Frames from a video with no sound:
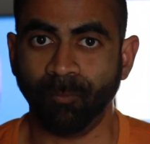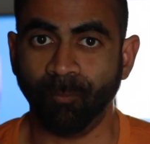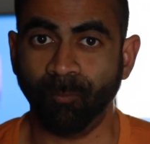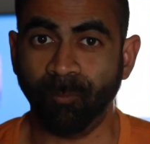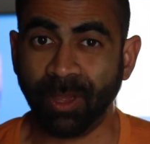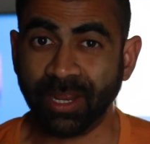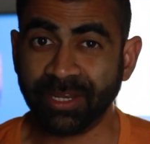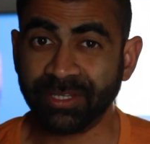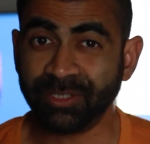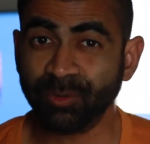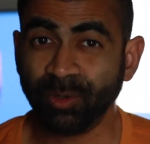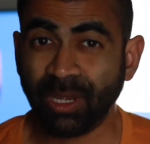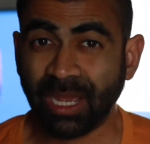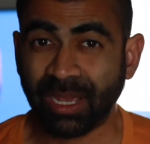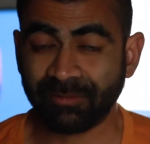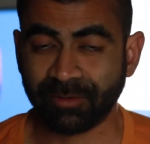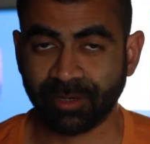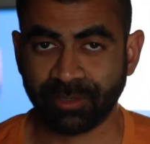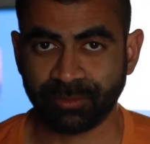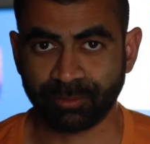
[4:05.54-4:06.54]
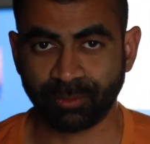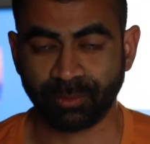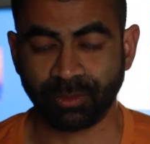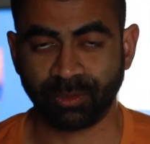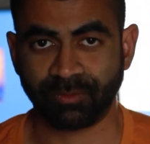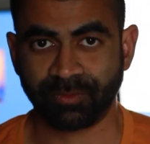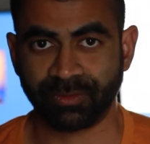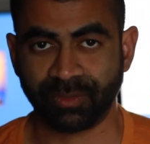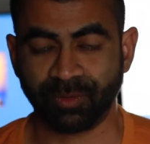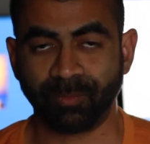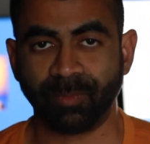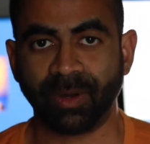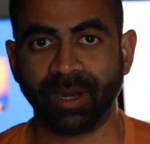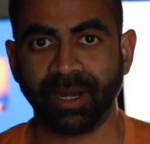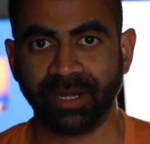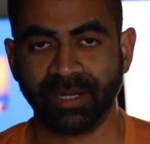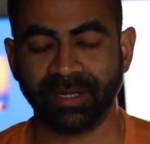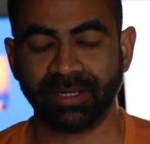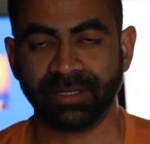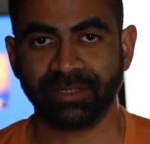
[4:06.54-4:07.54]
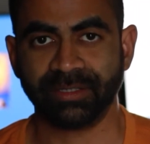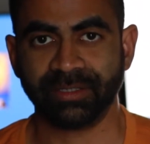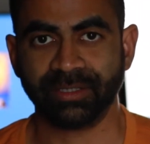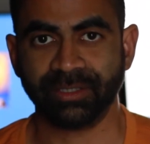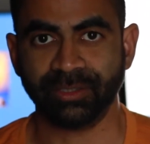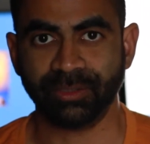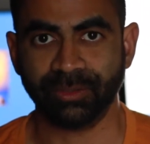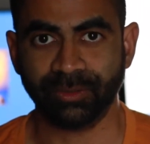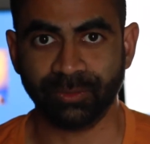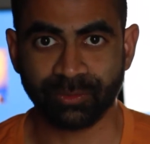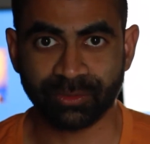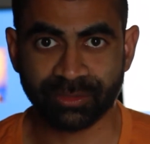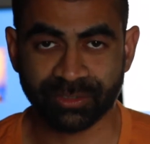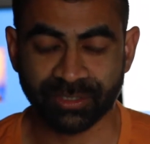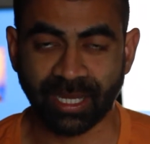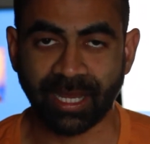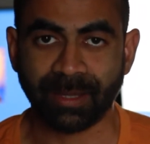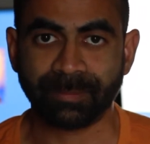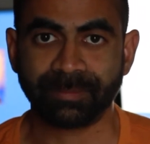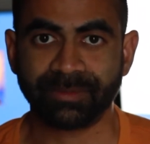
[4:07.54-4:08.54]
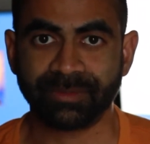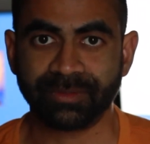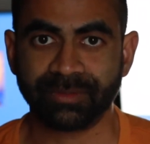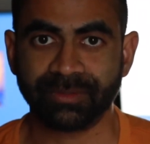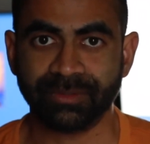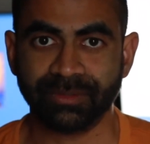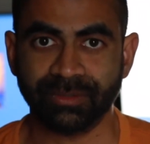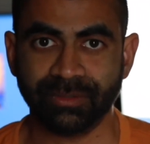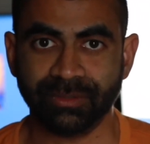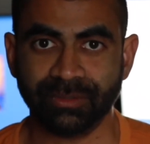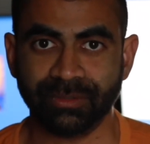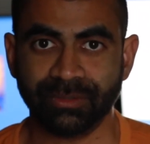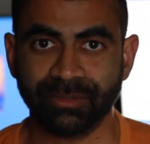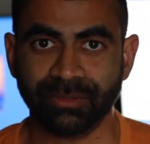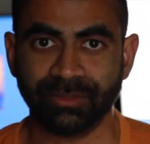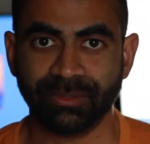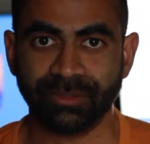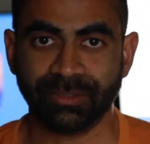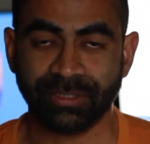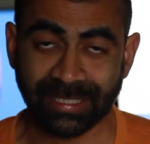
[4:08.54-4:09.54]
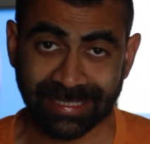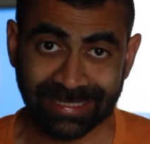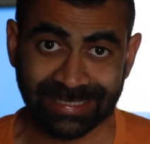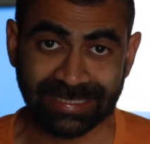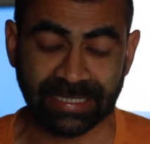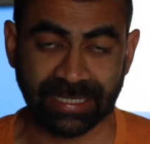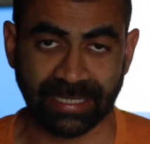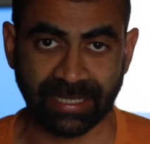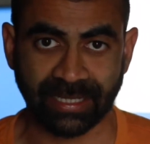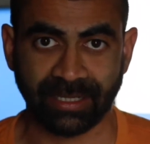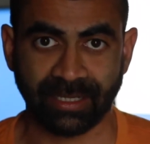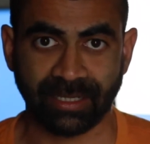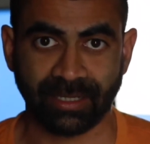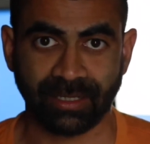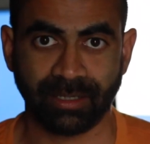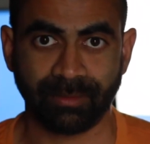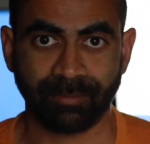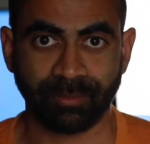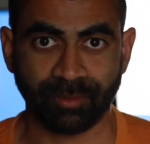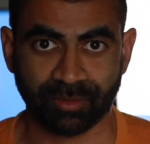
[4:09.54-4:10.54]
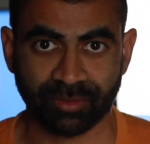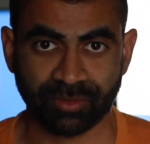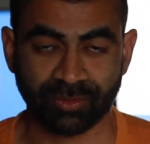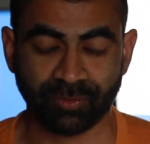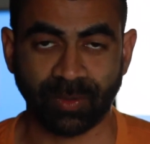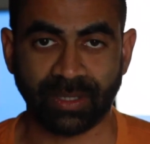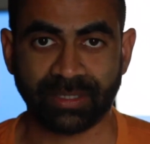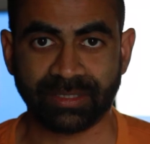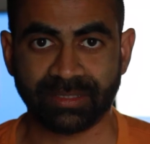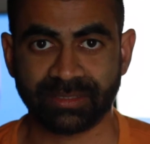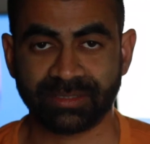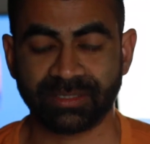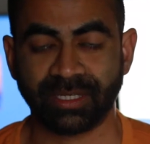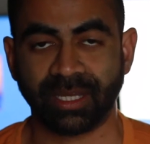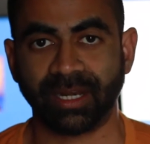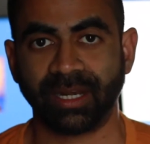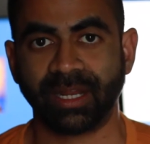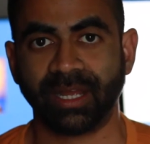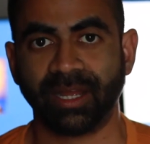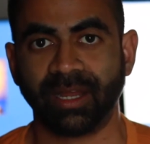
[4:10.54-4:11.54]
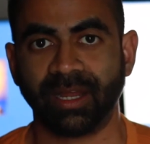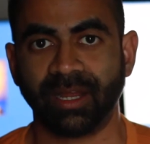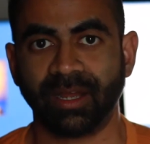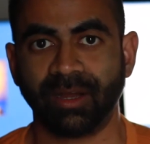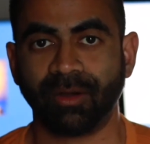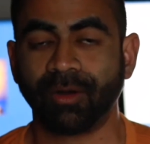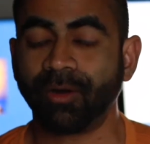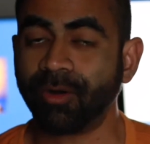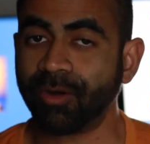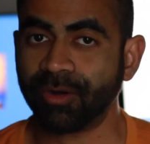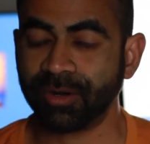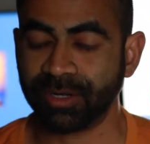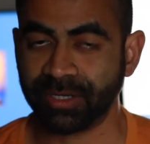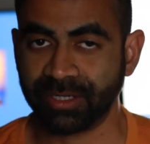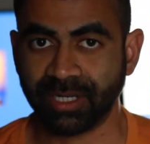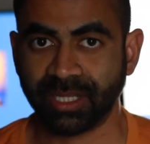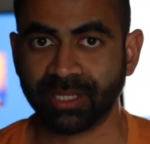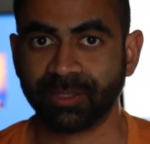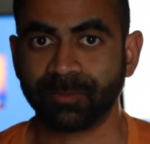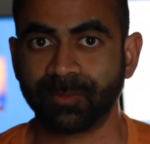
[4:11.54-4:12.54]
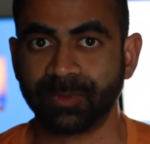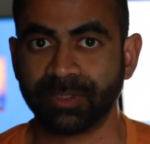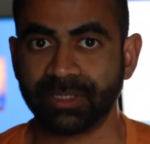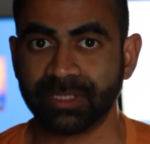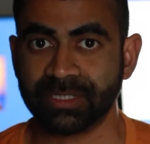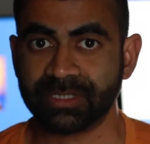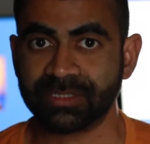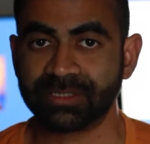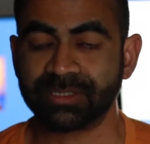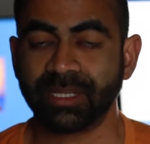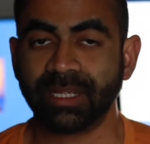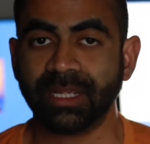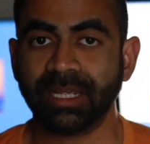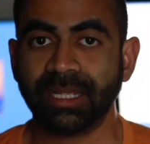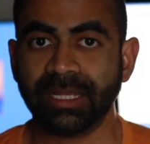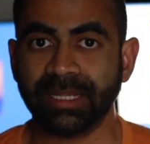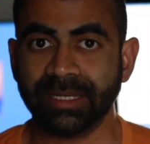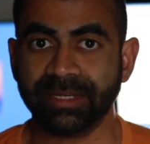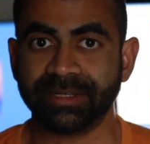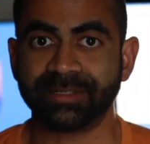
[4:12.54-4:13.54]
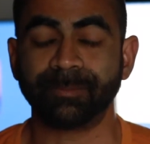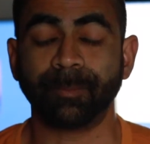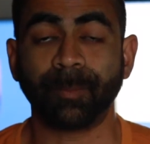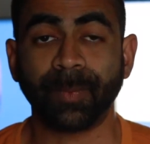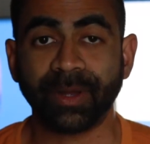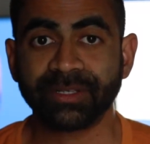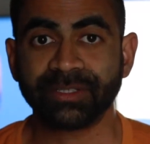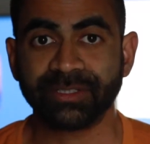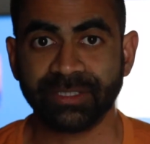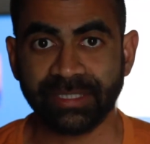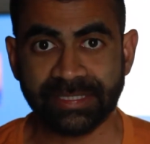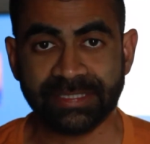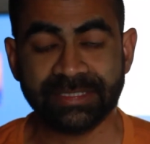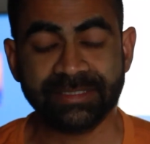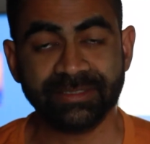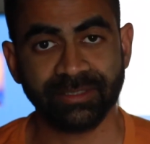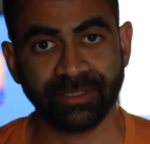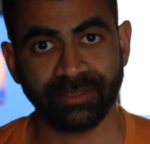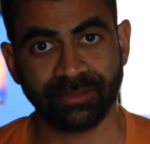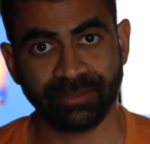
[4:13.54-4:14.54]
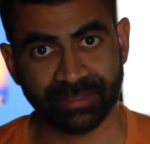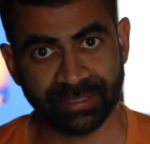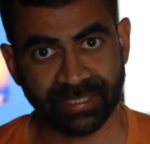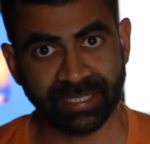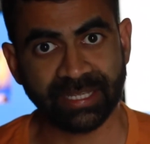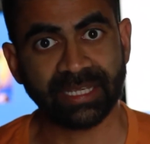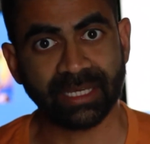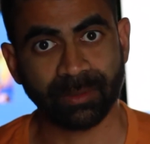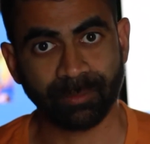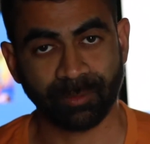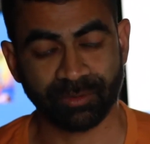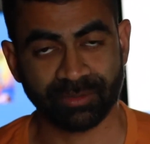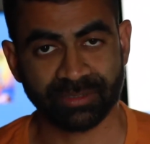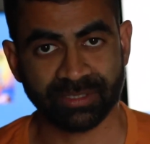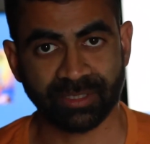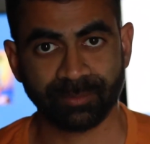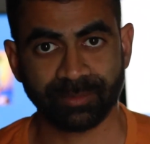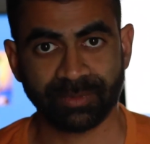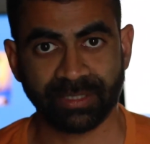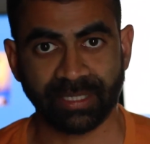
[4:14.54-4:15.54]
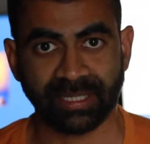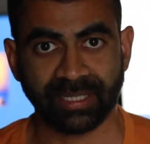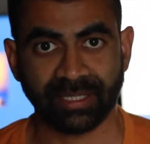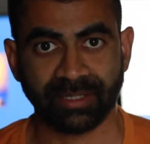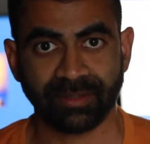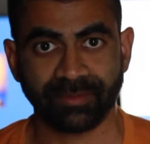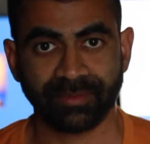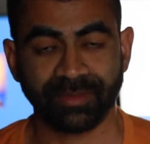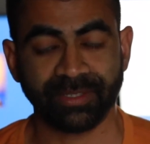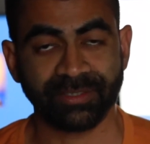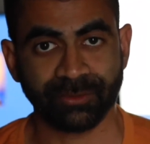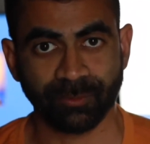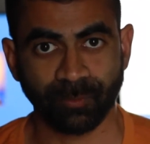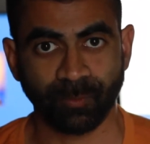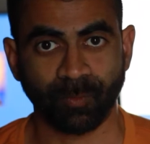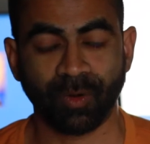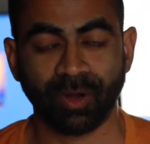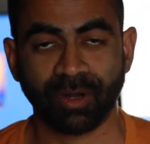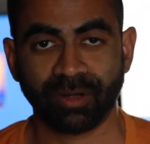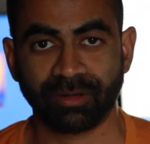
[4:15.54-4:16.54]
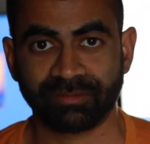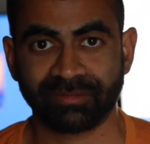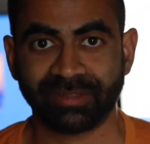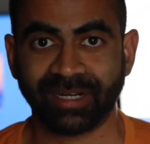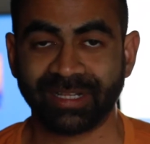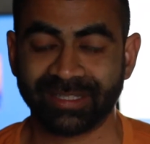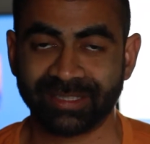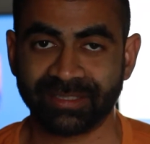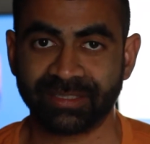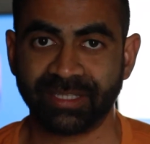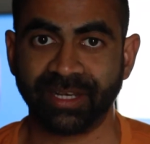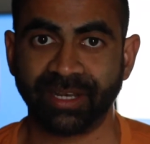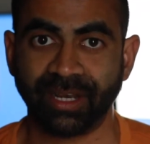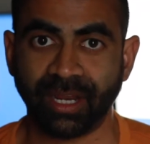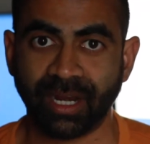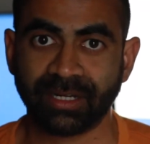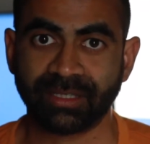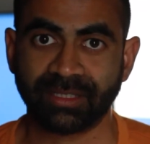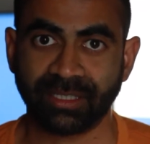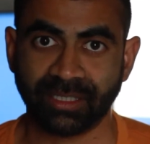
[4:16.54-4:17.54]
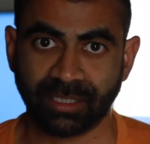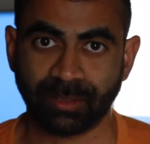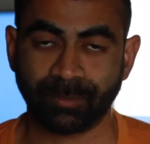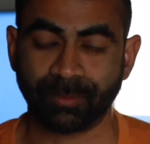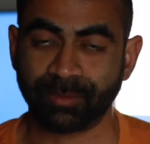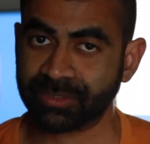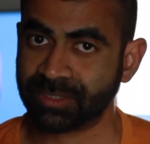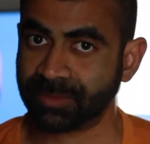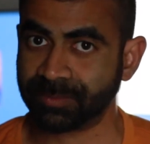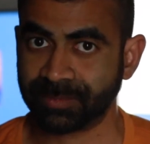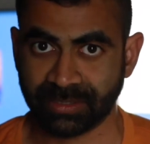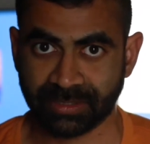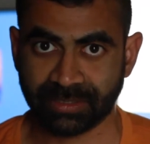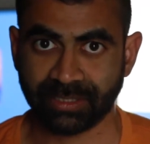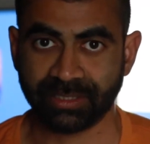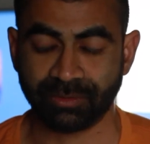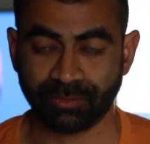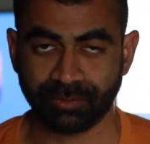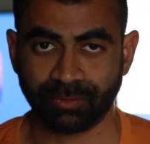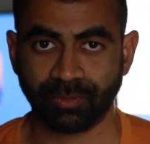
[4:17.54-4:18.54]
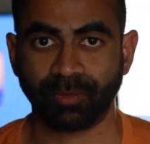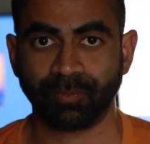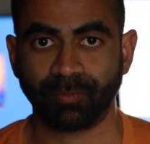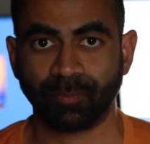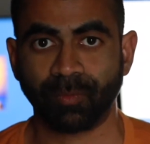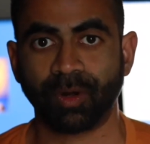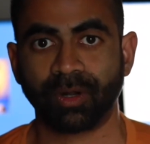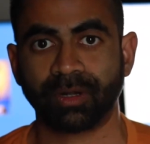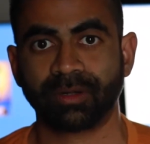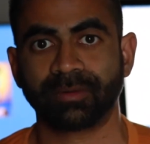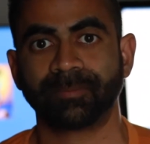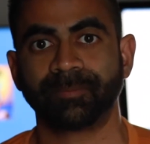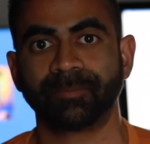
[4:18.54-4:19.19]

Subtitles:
When you have control over your mind, you stop thinking about Sadhisthana. Or in other words, it's much easier to think about something that you want rather than not think about something that you don't want.